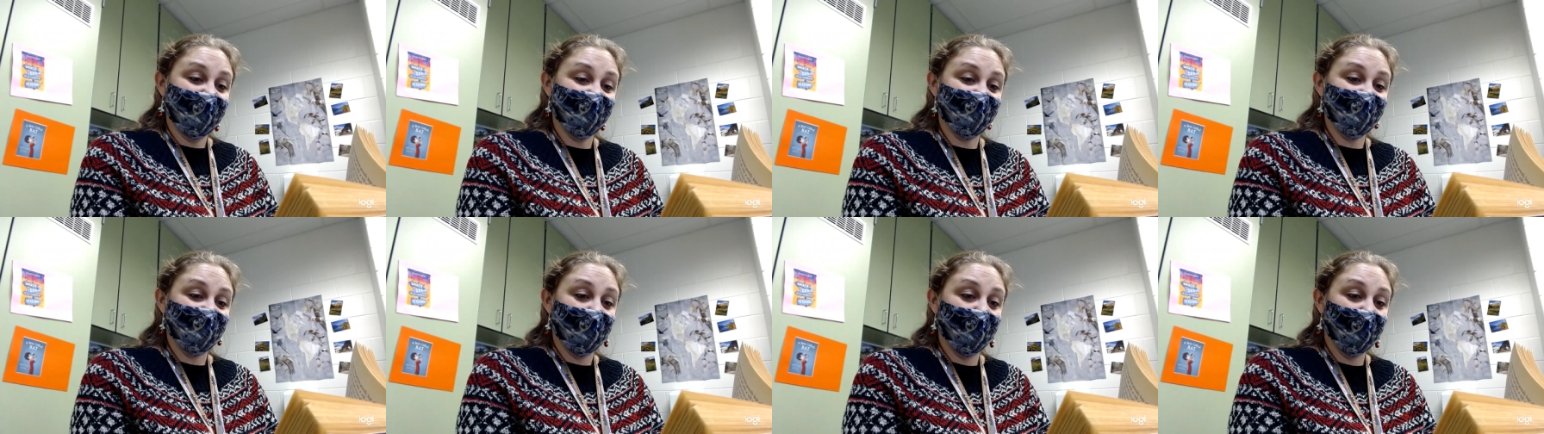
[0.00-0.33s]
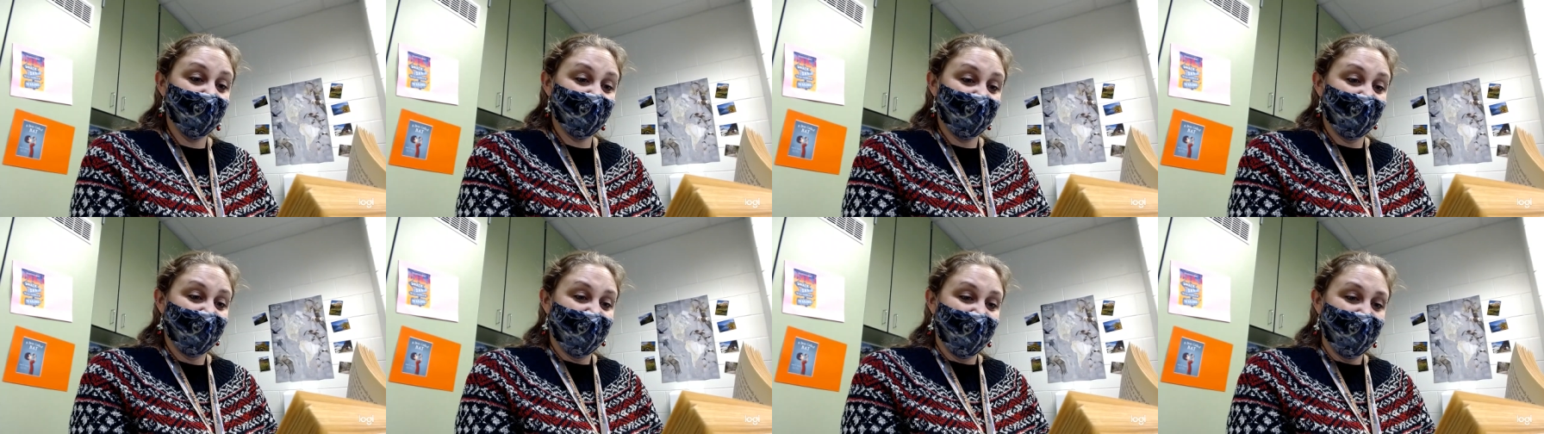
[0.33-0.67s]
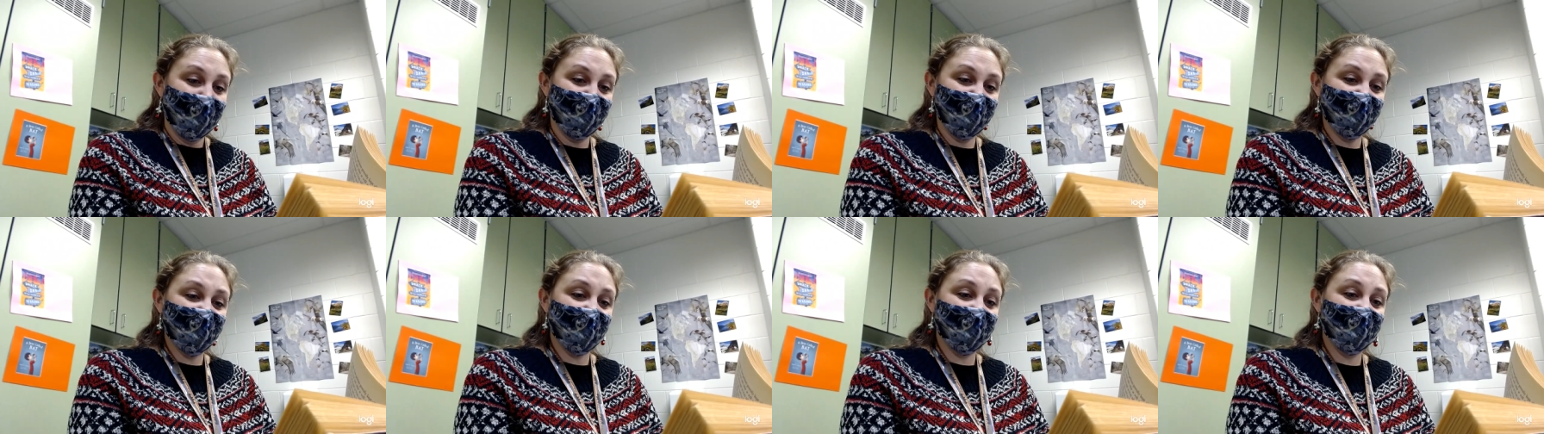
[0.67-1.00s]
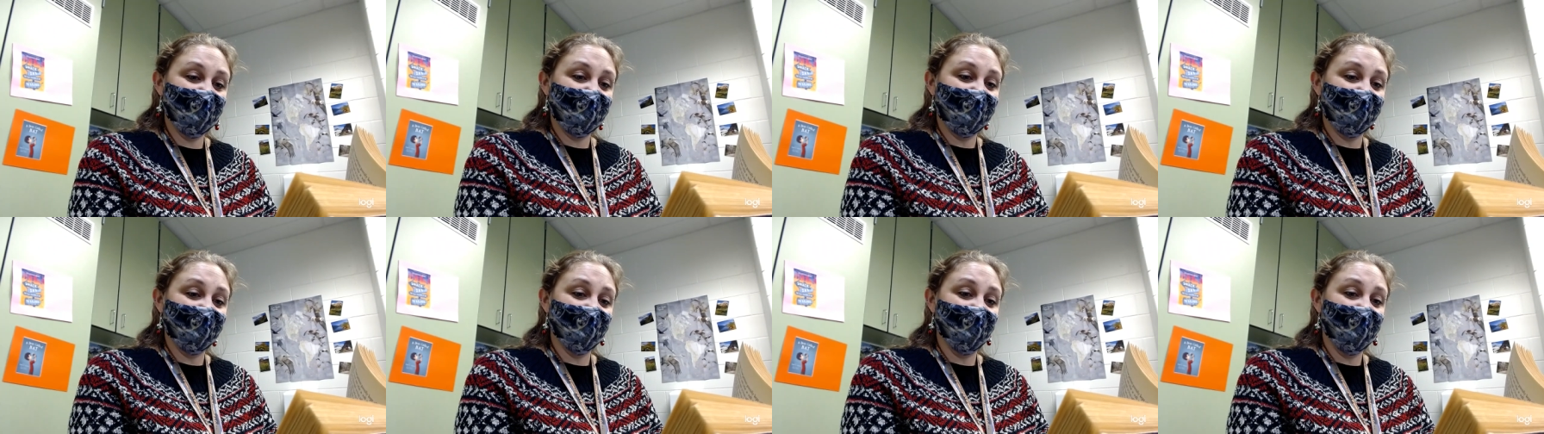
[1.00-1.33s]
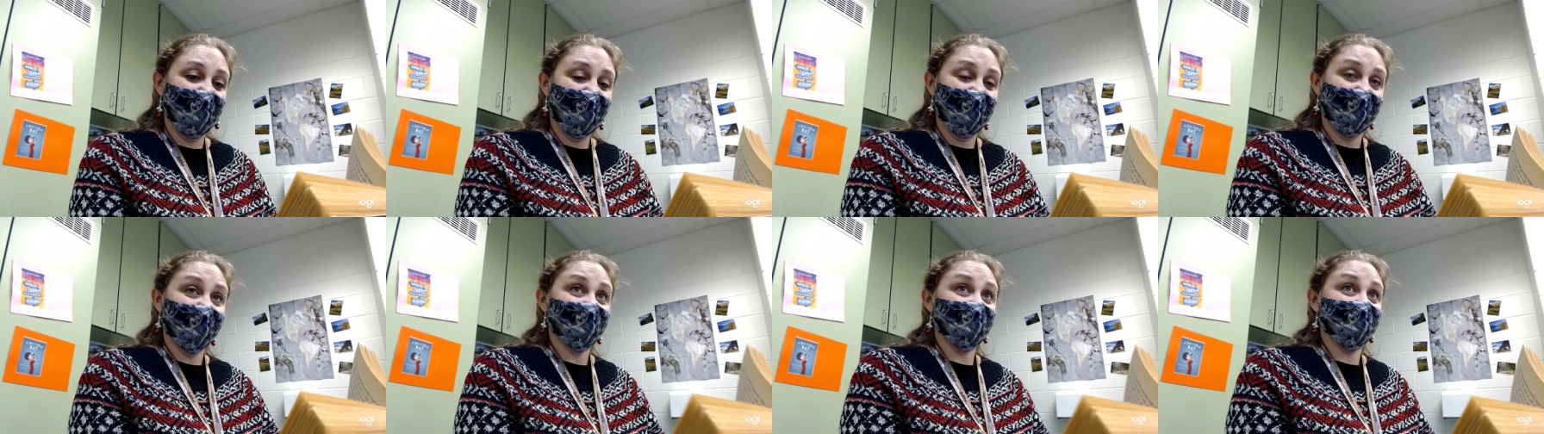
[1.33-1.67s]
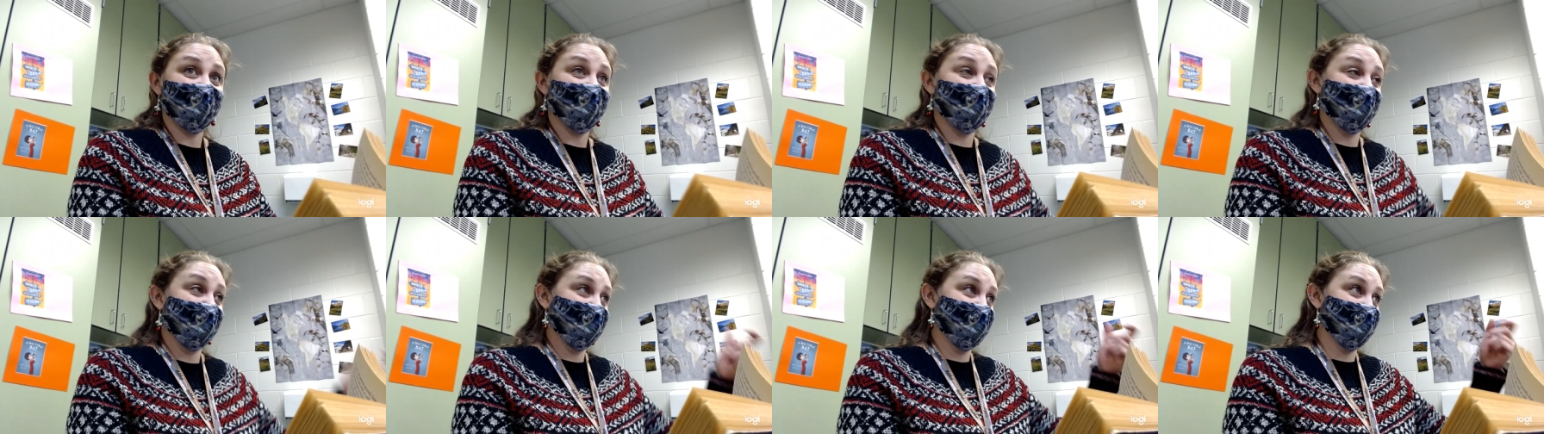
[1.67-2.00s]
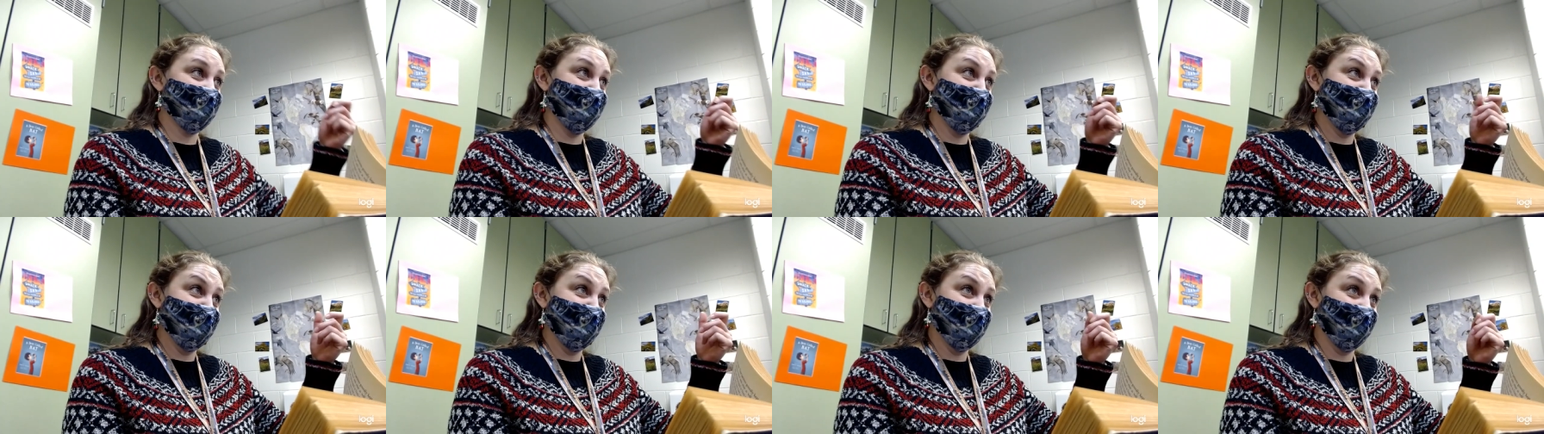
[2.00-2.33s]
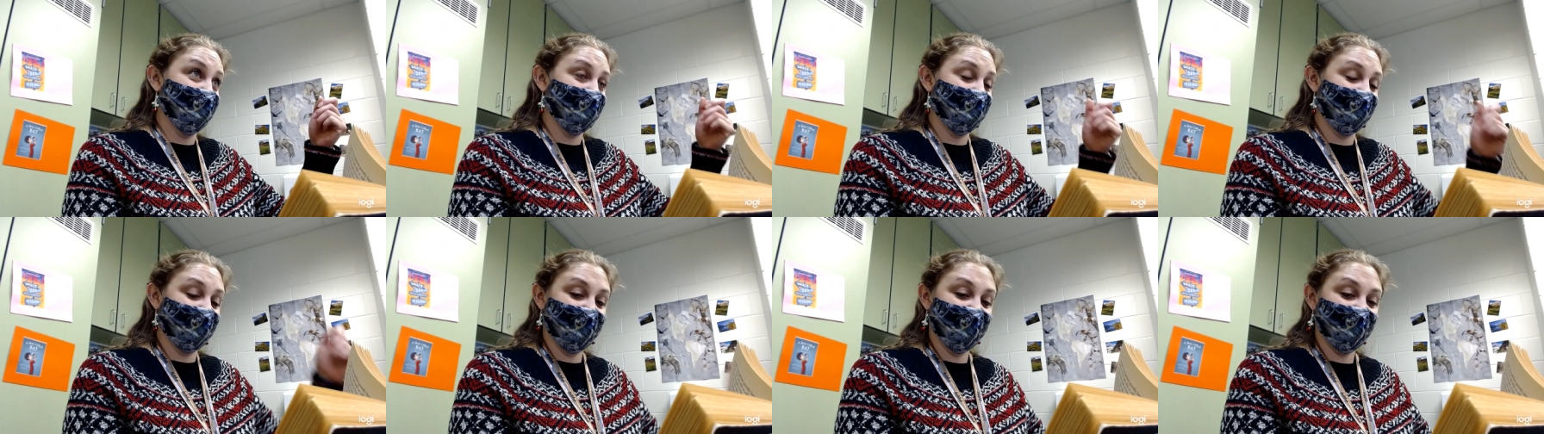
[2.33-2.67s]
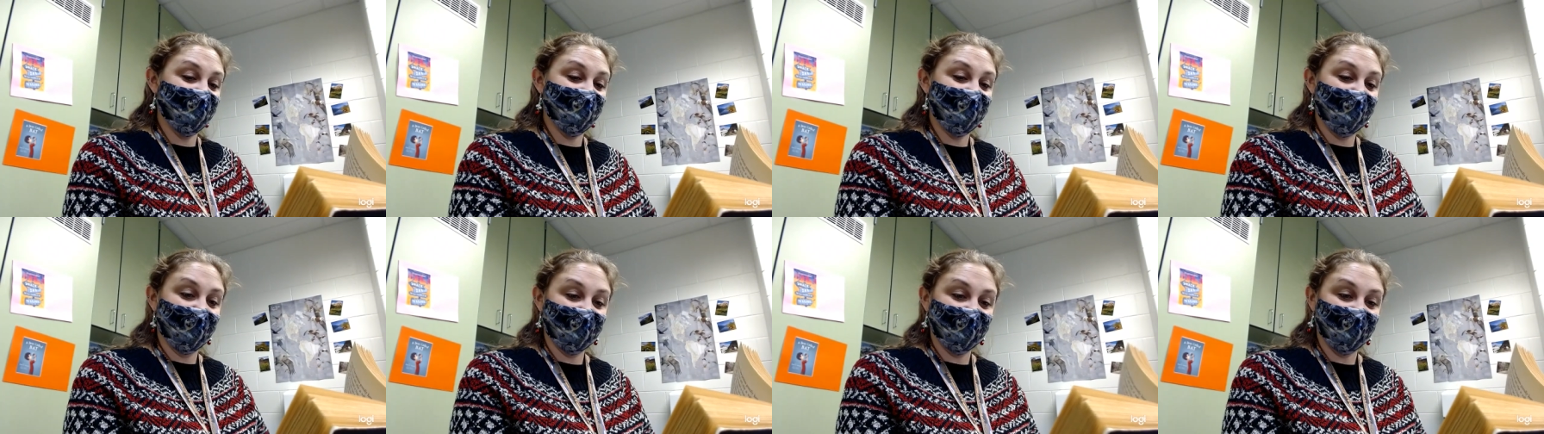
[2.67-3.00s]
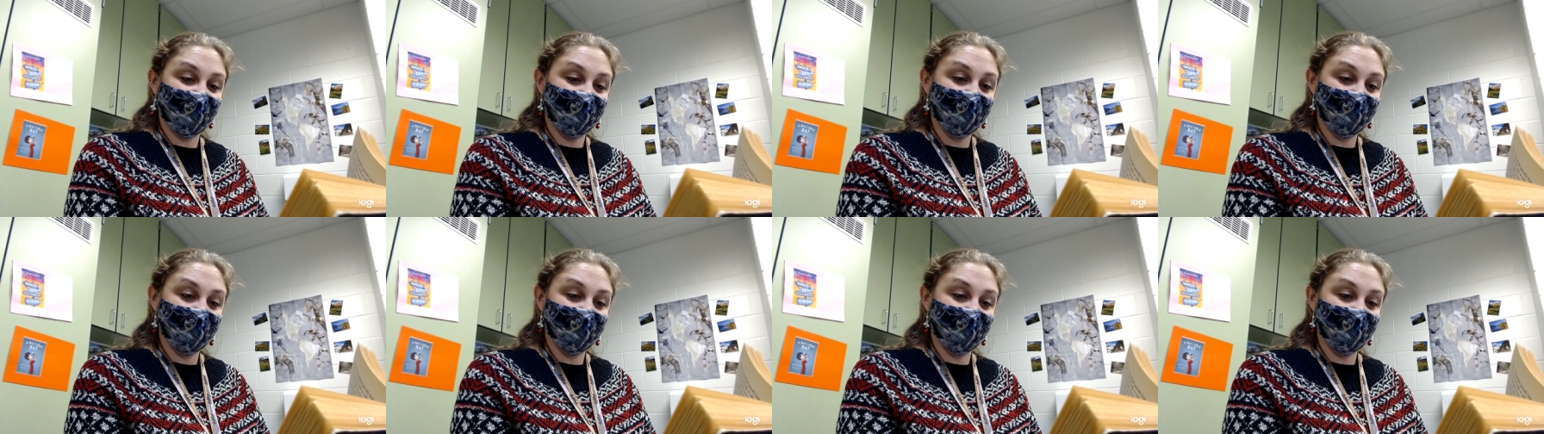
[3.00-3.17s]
with a hypodermic in her hand. That's the needle for the injection.